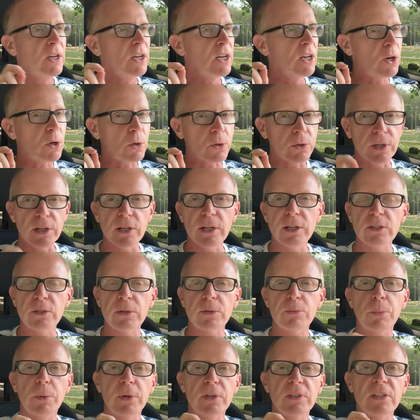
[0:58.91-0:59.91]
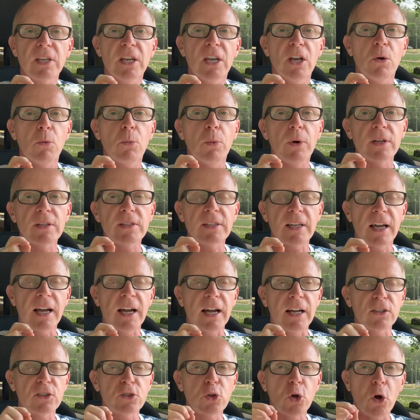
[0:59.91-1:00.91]
Cornelius was
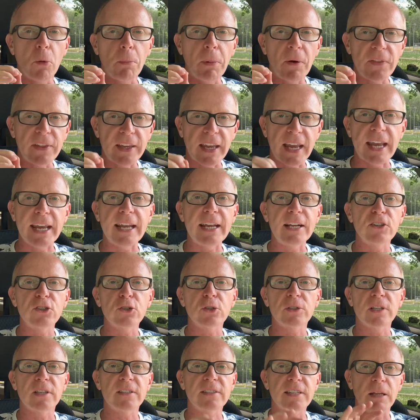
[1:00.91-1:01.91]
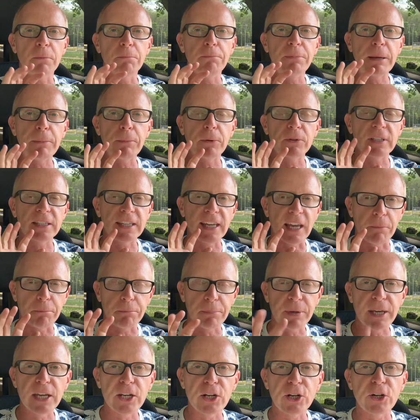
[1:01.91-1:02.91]
told by the angel to send people to get
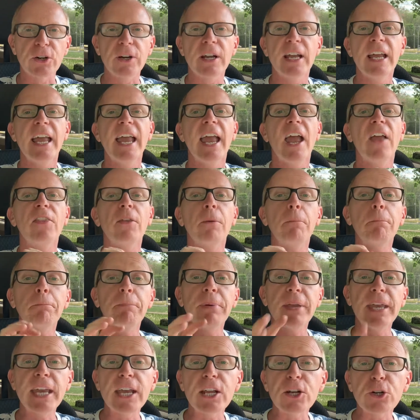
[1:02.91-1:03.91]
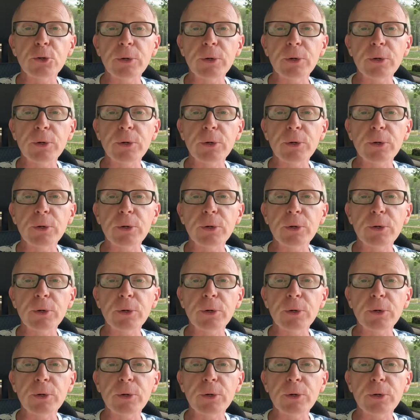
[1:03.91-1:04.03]
Peter, and then Peter